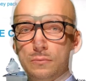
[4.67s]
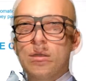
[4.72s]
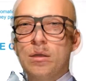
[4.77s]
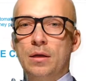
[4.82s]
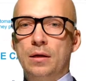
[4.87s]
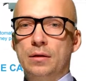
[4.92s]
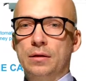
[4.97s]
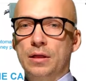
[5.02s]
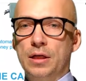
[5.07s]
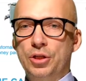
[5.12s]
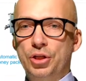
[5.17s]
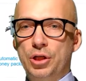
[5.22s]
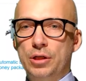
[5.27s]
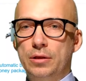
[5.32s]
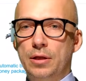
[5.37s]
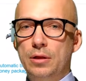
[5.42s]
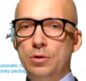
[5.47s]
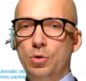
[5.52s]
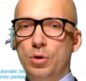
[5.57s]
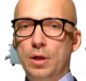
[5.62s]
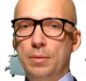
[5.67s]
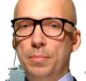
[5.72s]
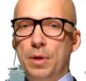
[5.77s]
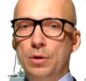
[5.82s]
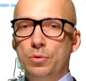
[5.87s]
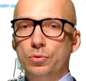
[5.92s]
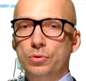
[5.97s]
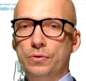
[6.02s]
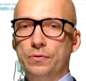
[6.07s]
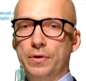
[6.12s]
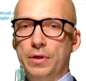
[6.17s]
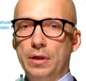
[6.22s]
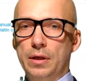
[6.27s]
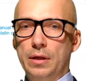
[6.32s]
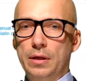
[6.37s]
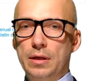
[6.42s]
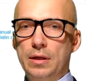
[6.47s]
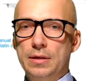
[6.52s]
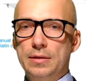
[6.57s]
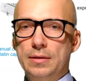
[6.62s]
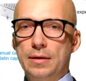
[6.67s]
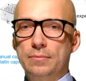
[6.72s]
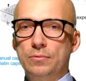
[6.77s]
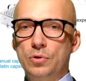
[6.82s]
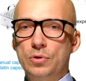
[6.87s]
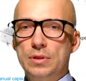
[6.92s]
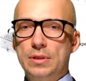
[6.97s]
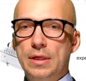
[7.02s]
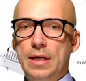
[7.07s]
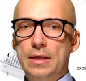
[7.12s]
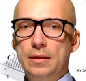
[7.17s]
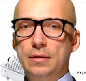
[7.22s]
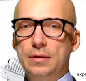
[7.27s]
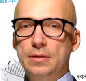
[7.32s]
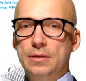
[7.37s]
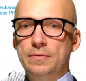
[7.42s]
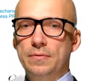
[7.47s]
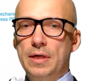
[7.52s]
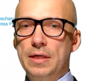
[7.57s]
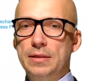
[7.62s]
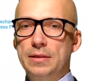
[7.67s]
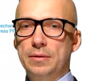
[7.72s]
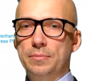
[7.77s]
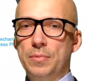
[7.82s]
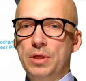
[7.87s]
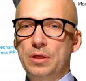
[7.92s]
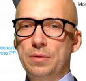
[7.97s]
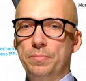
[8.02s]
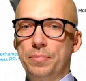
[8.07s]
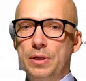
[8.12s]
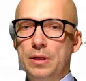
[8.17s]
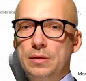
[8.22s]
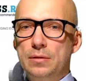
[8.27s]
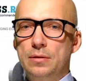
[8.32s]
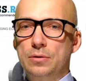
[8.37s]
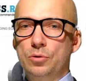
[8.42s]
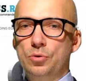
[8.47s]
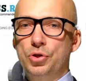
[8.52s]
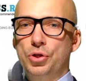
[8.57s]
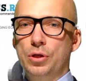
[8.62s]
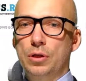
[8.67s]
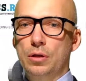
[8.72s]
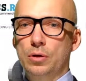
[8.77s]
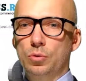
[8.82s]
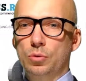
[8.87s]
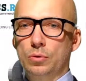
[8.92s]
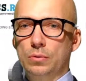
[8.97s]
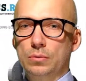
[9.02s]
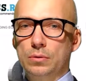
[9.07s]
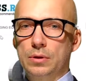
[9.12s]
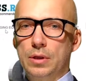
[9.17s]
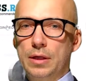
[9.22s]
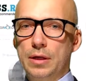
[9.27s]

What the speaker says: Our equipment catalog and main website are called Minipress.ru.